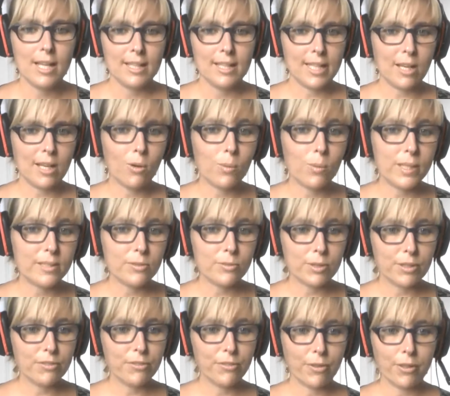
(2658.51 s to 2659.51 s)
they always
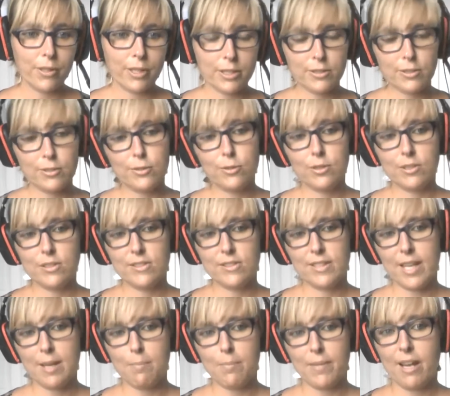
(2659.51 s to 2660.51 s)
referred to the
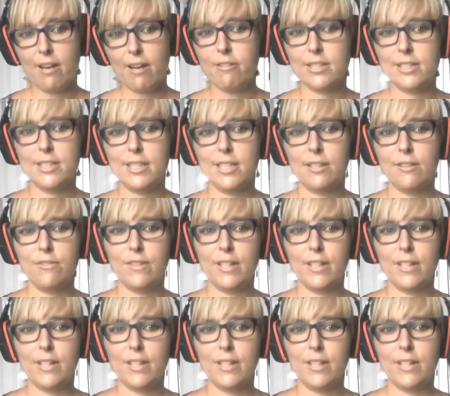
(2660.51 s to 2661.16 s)
same narrative.